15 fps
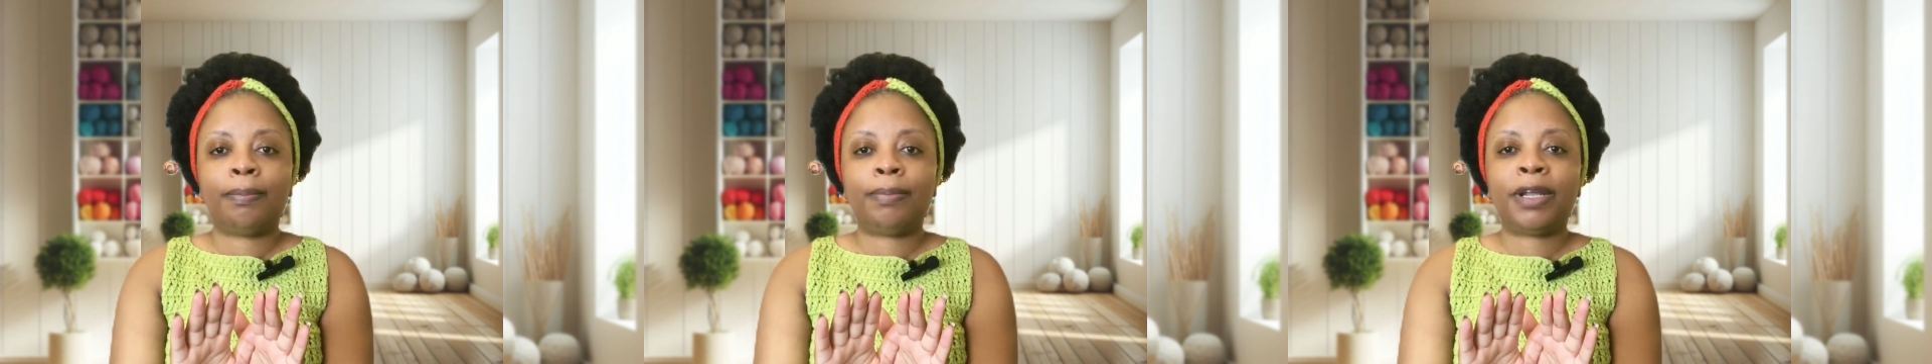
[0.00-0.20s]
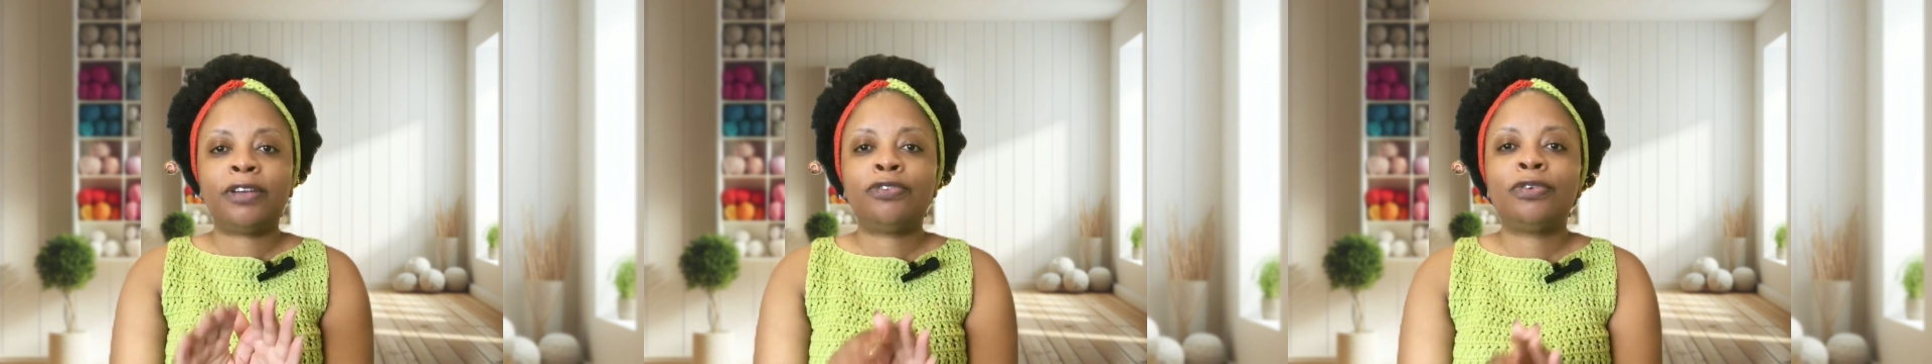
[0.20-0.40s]

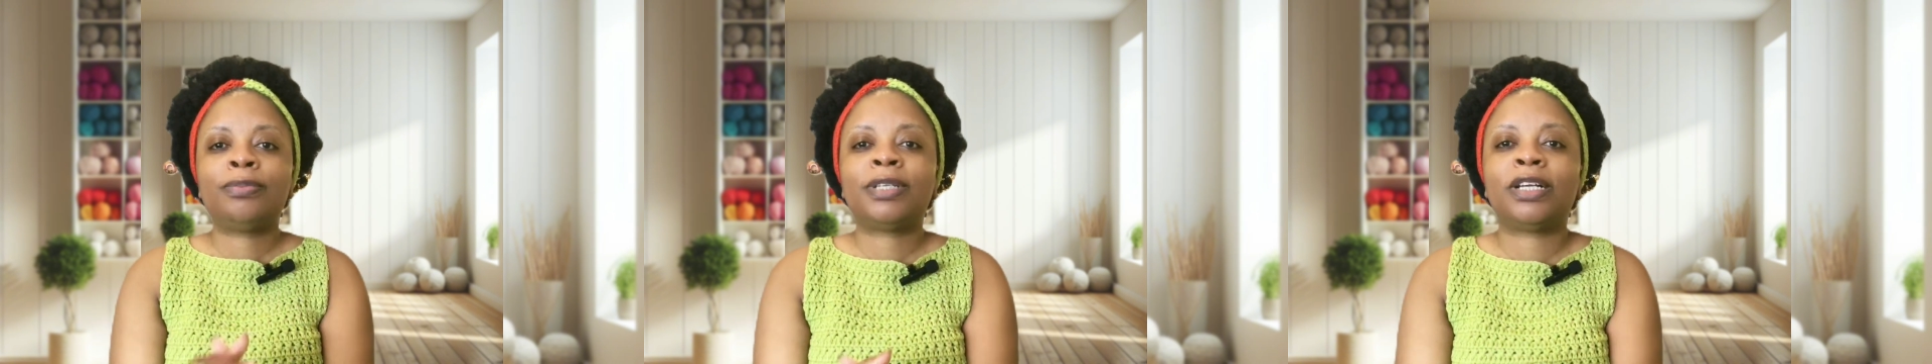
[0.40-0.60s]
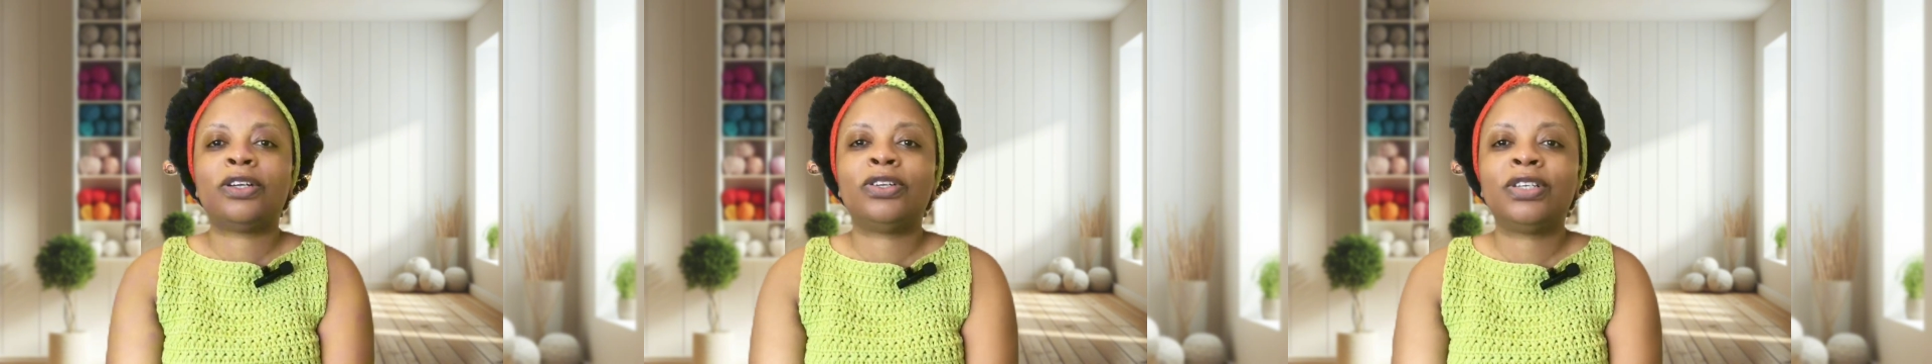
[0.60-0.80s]

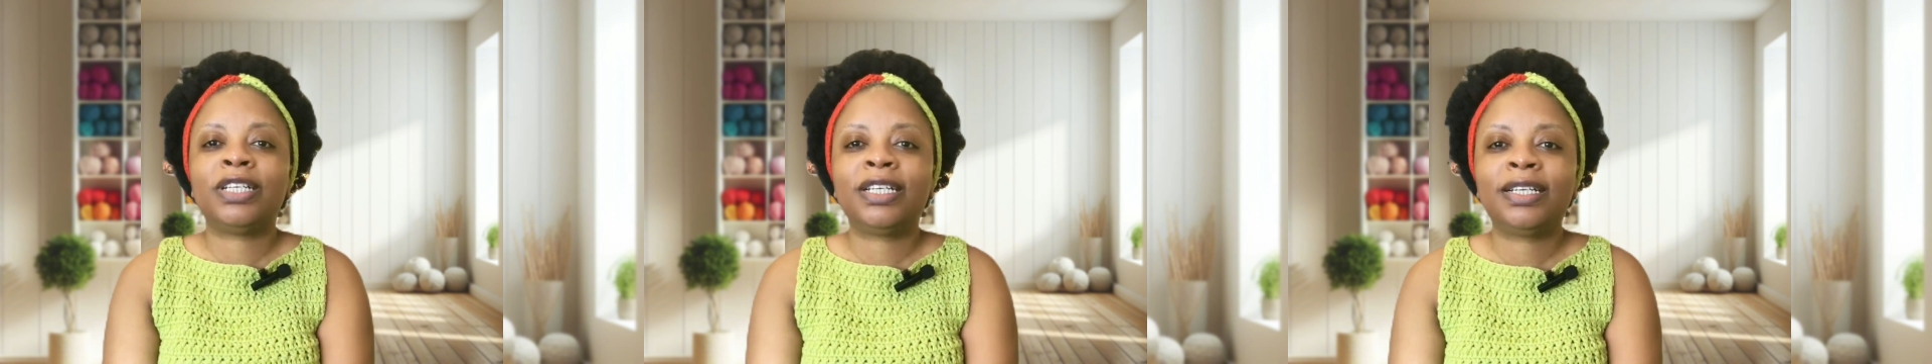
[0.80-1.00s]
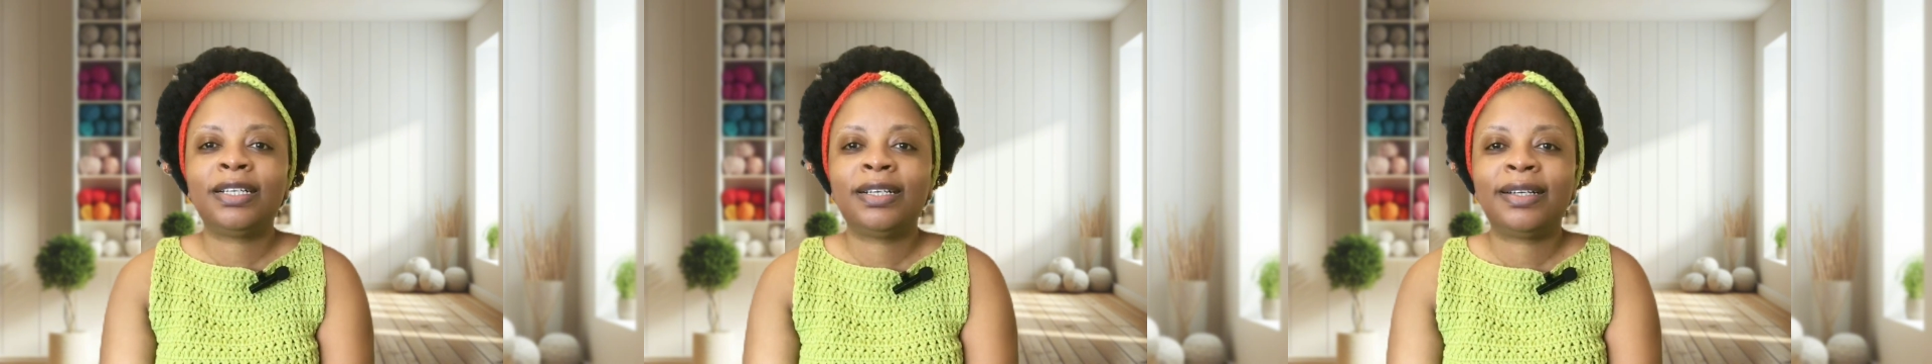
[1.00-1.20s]
Platforms are
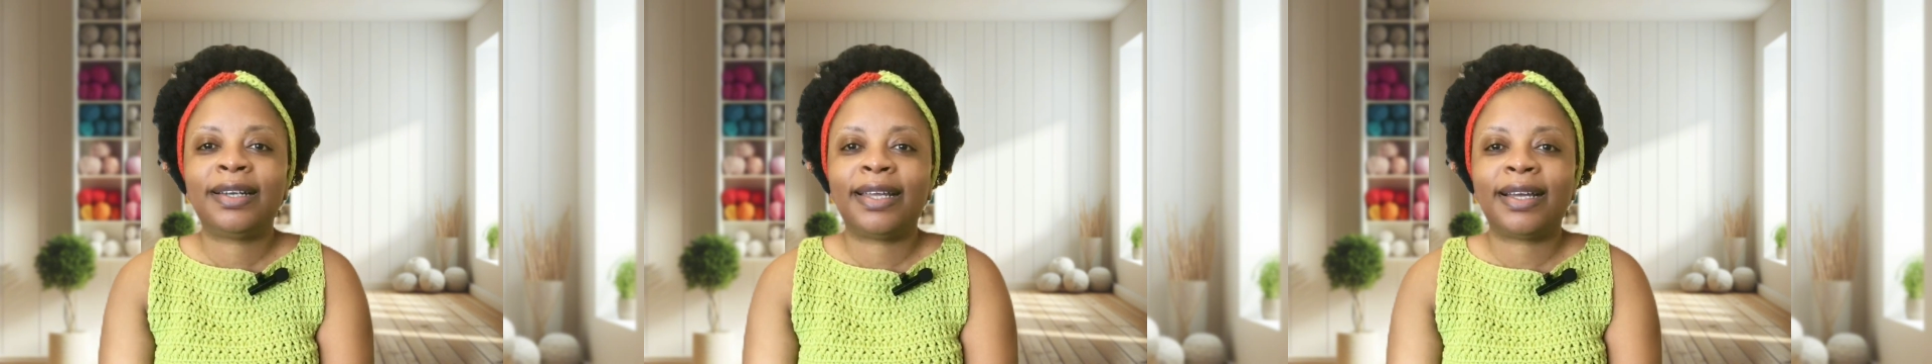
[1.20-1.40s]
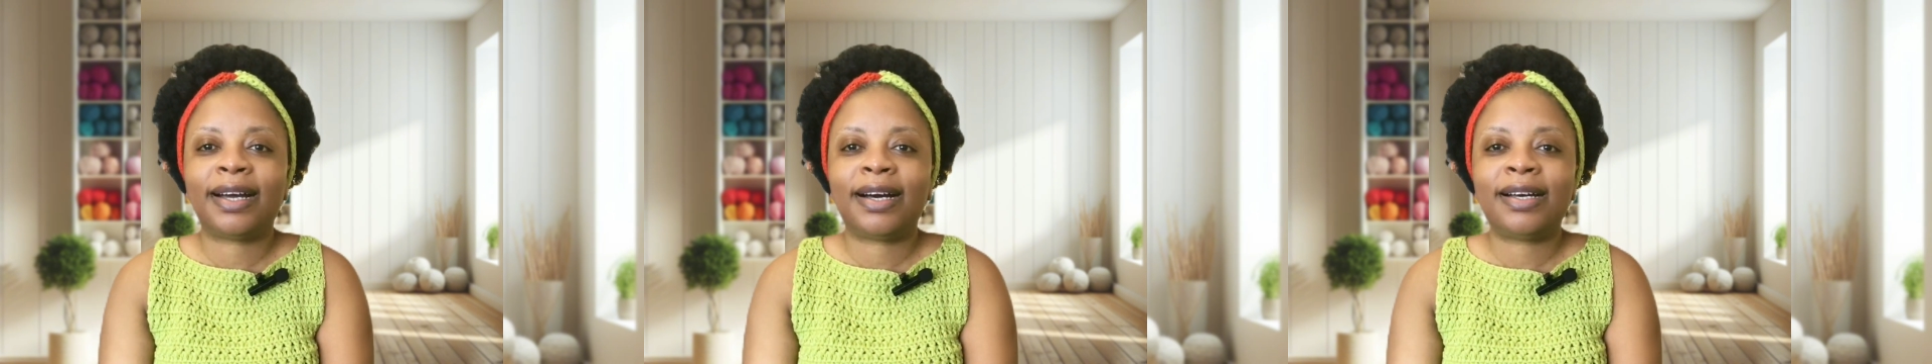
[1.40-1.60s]
learning
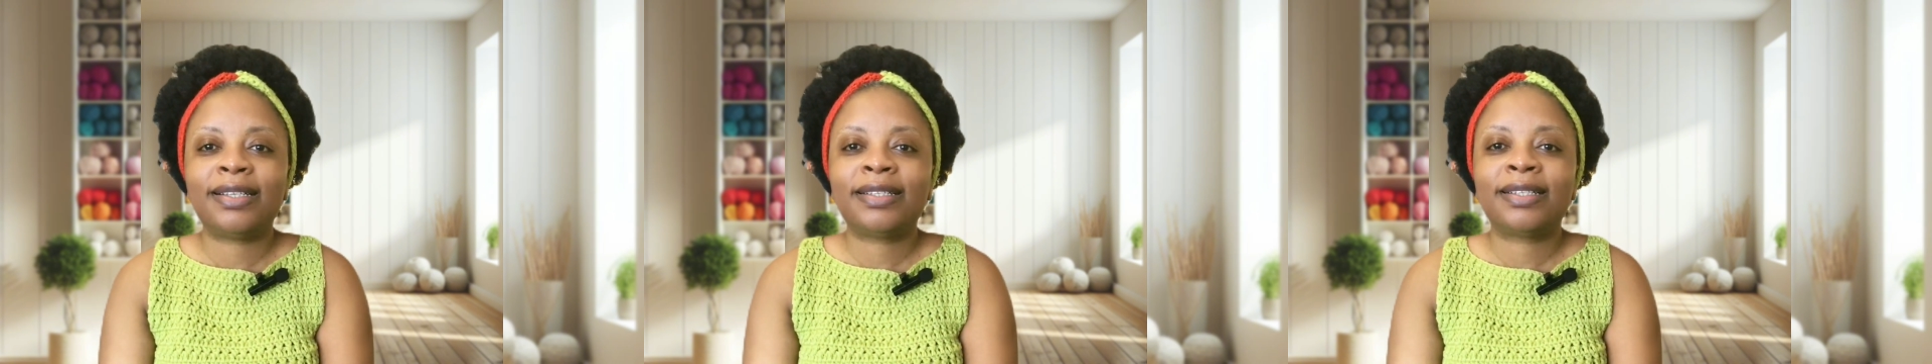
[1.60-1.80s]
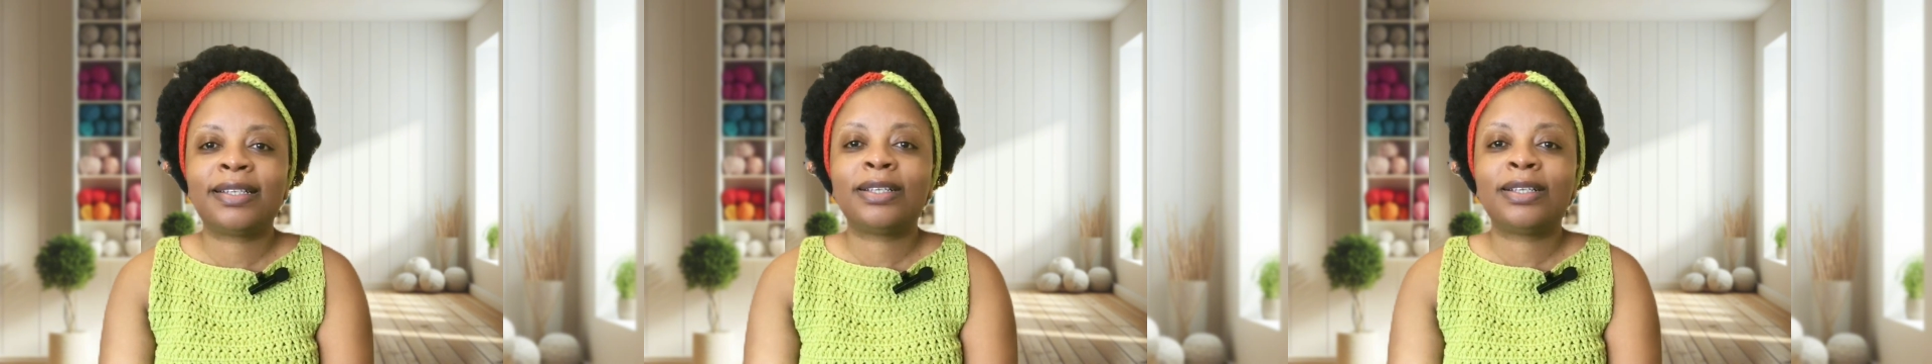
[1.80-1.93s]
like us.